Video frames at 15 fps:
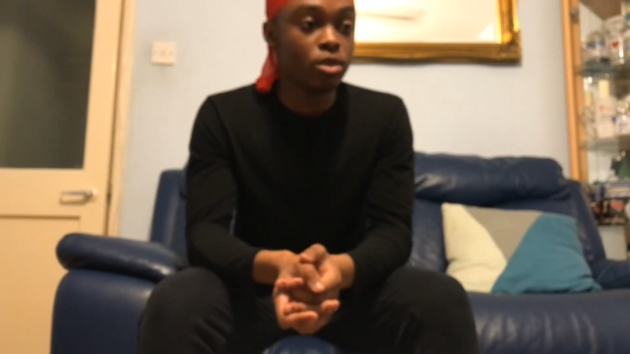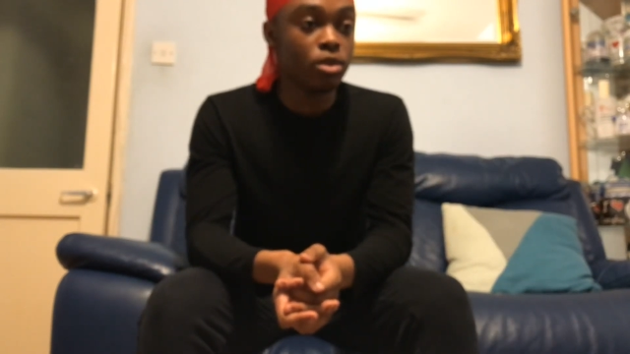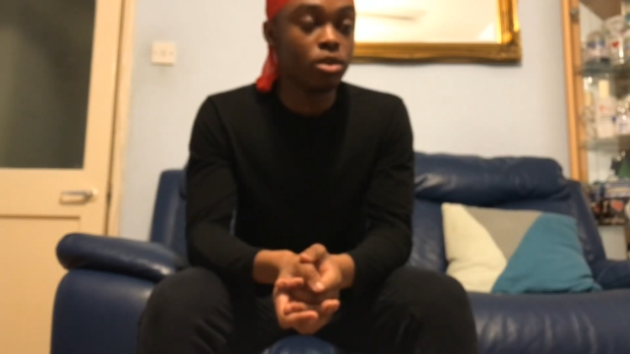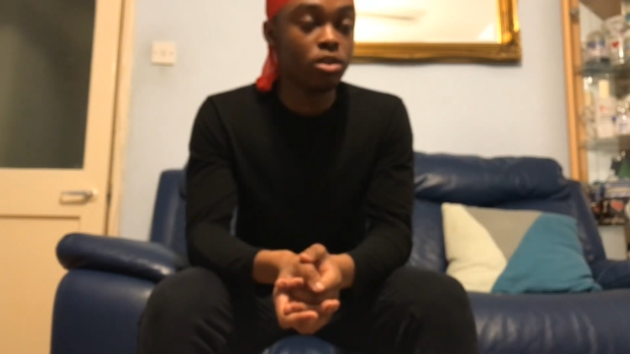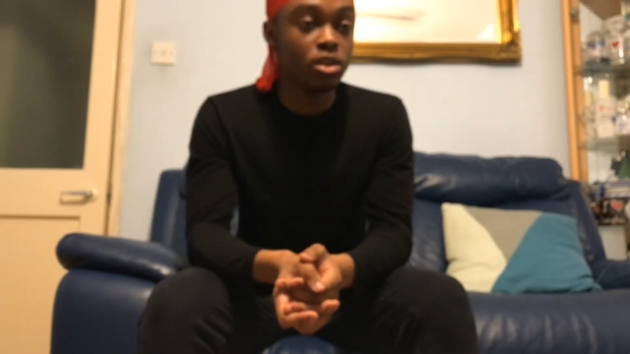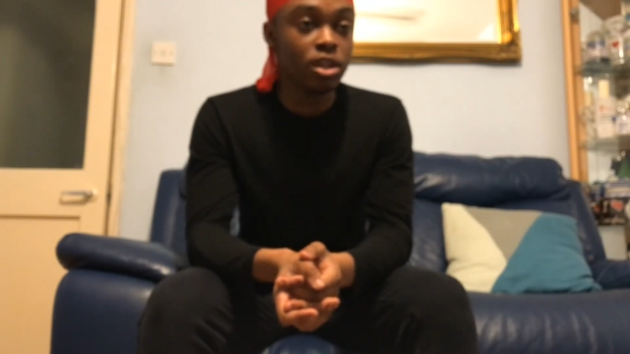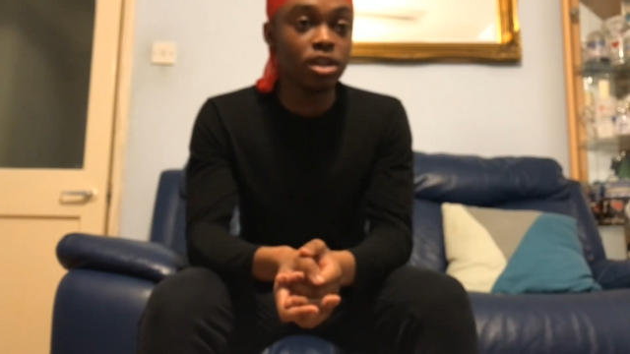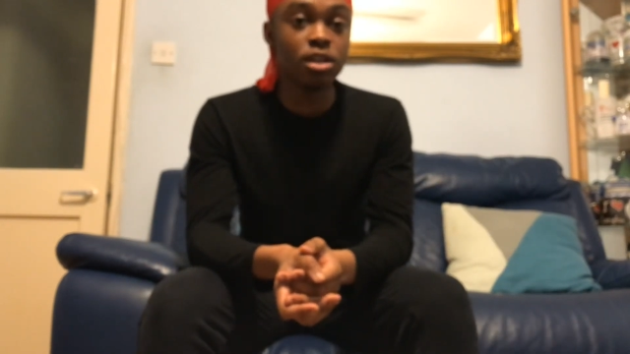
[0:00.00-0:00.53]

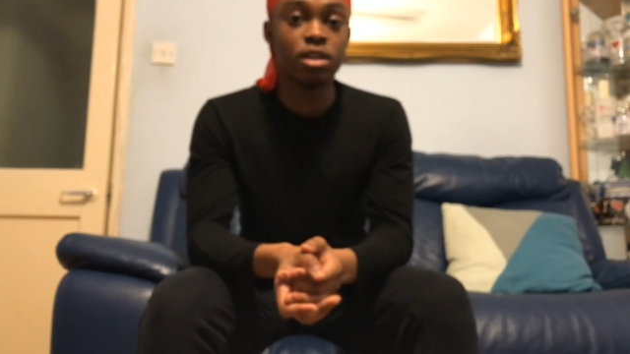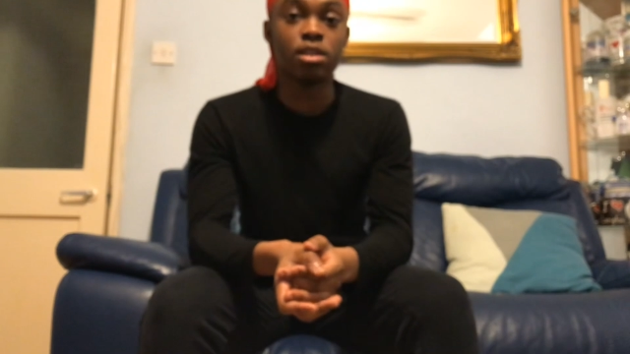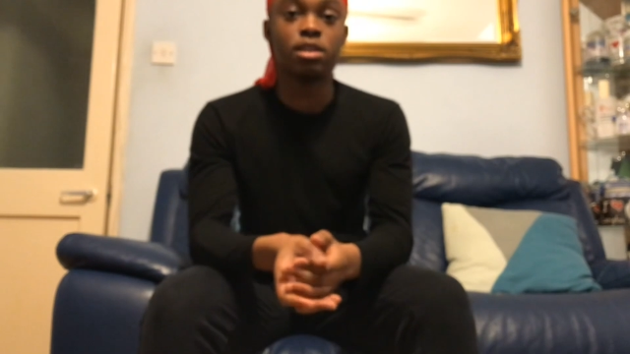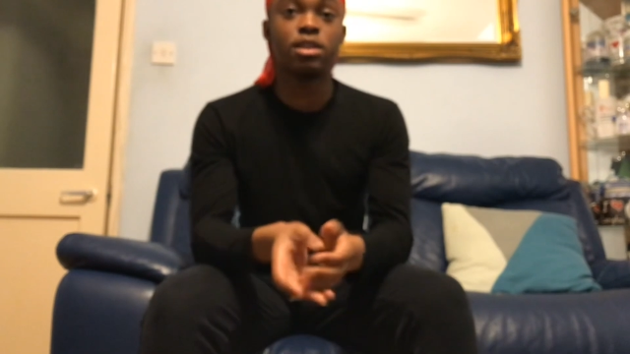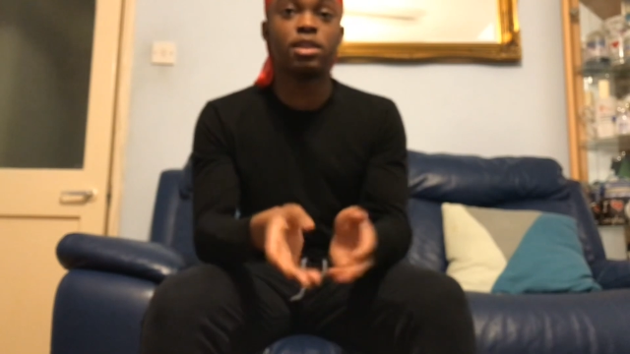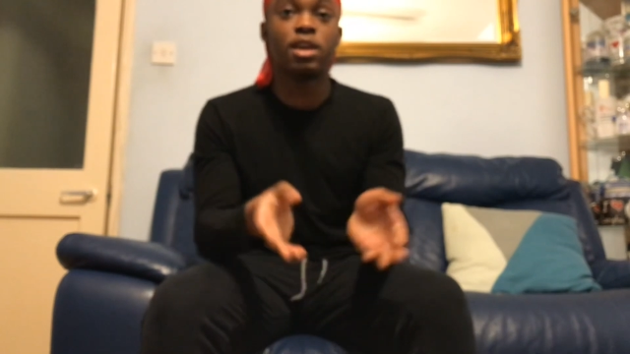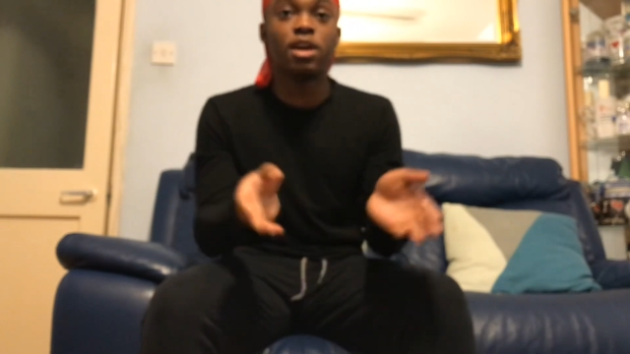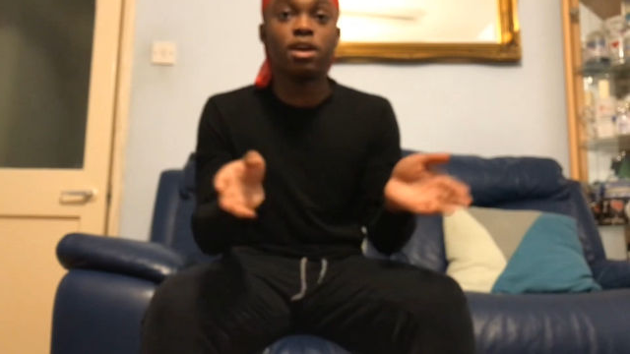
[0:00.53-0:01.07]
yeah,
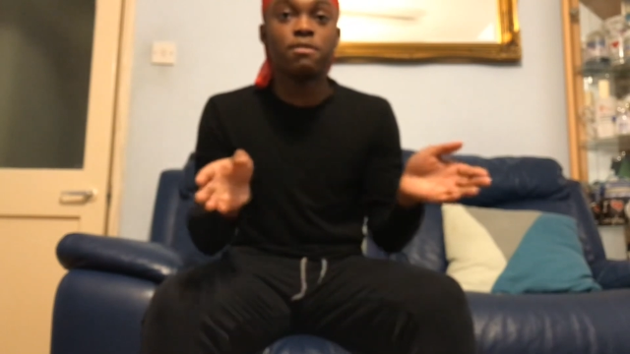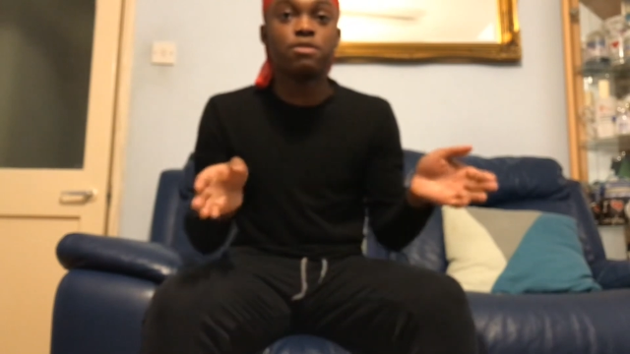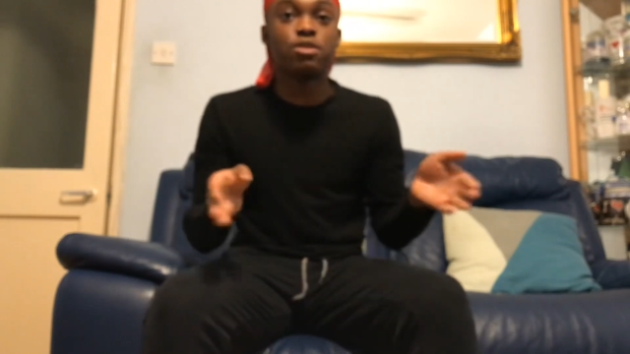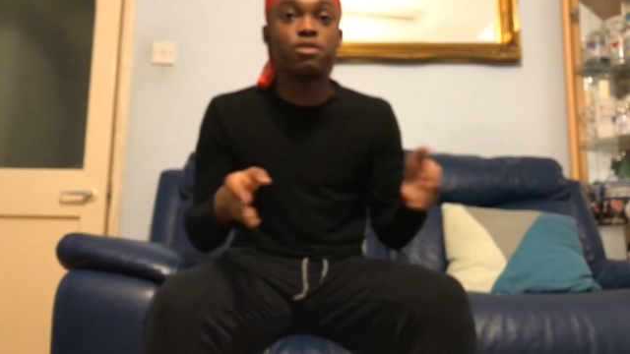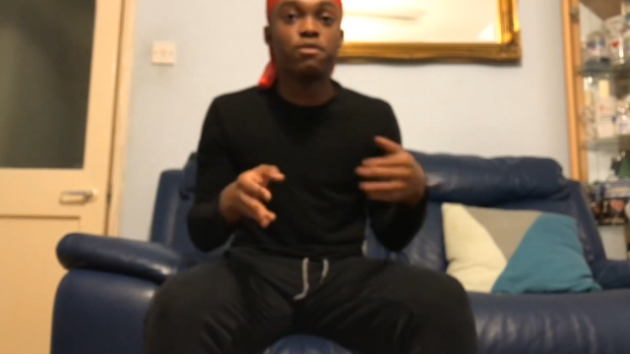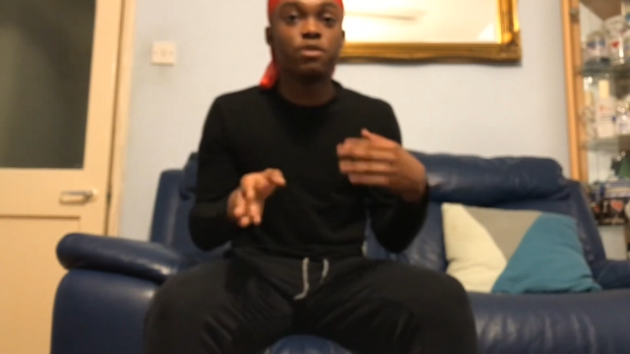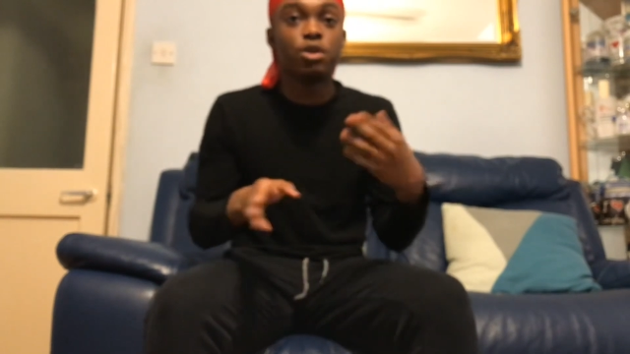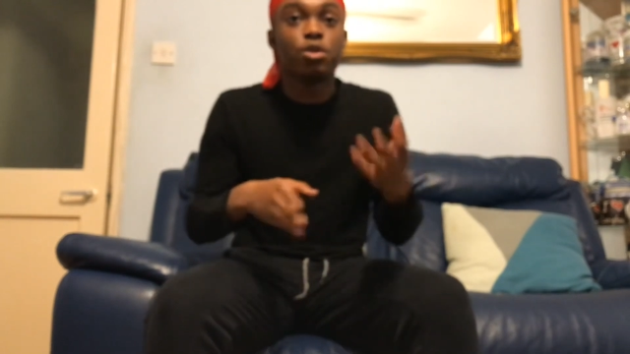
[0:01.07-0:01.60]
they have
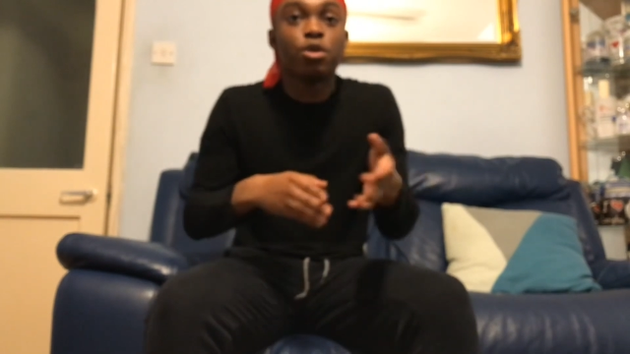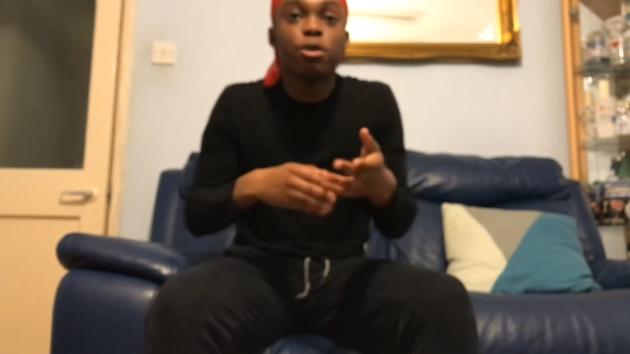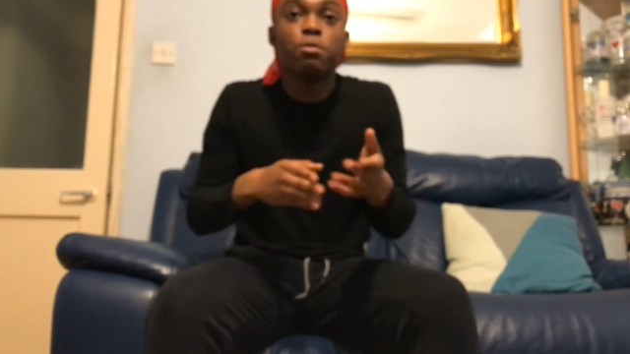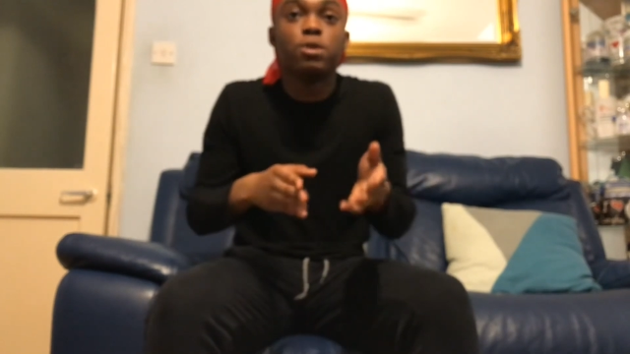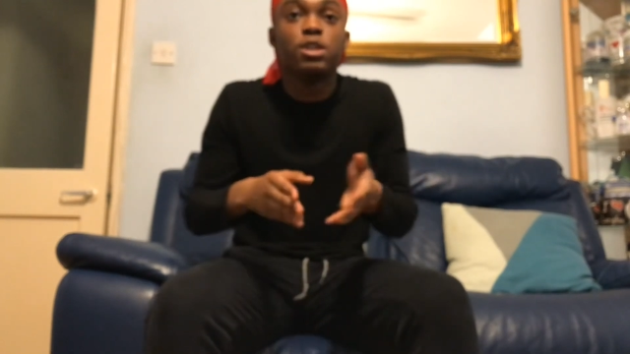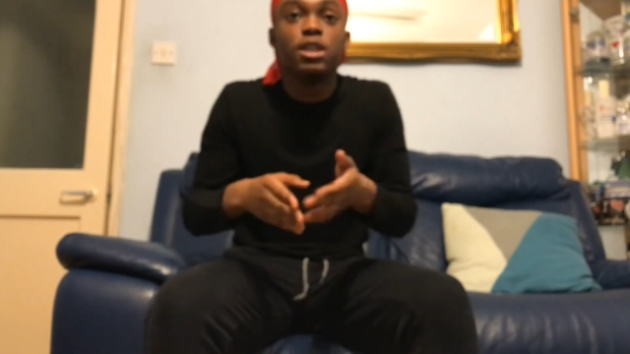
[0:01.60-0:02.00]
something in common.